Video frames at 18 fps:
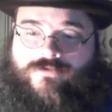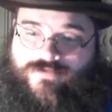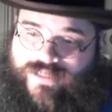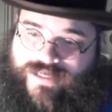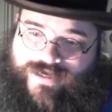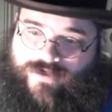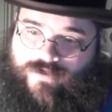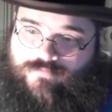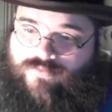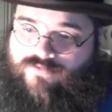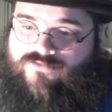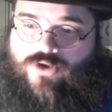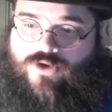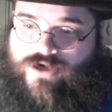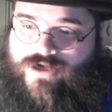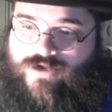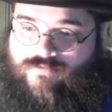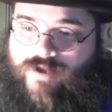lair
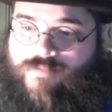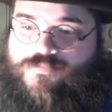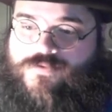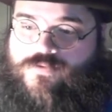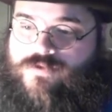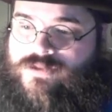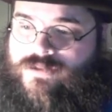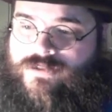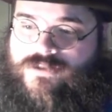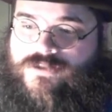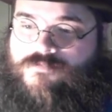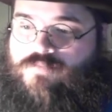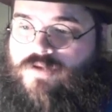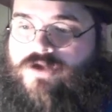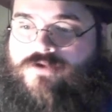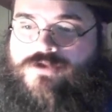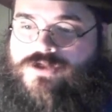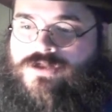before it erupts with an
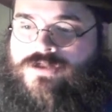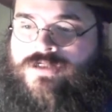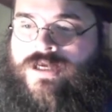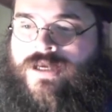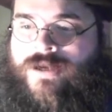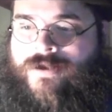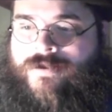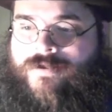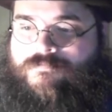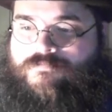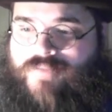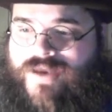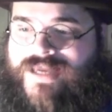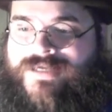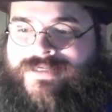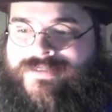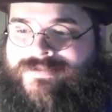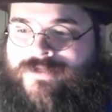explosion
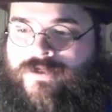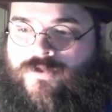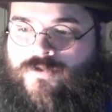bacon